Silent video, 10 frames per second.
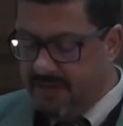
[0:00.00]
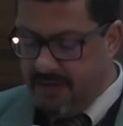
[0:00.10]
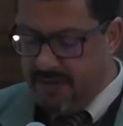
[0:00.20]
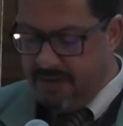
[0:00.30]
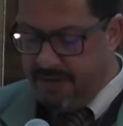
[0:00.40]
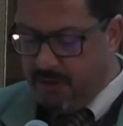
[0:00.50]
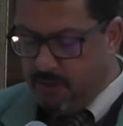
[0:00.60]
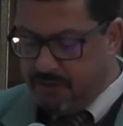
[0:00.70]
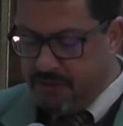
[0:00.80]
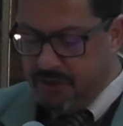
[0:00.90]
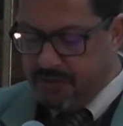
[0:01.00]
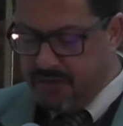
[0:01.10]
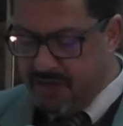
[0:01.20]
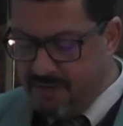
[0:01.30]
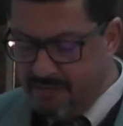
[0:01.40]

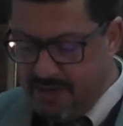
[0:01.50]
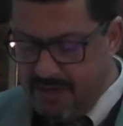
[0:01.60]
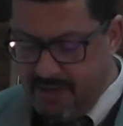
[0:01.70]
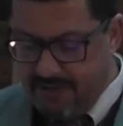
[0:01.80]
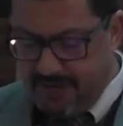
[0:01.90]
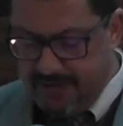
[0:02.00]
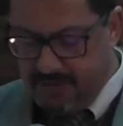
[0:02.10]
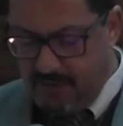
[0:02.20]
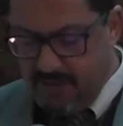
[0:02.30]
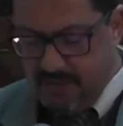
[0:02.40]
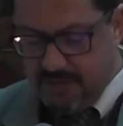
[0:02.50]
negotiation in my title.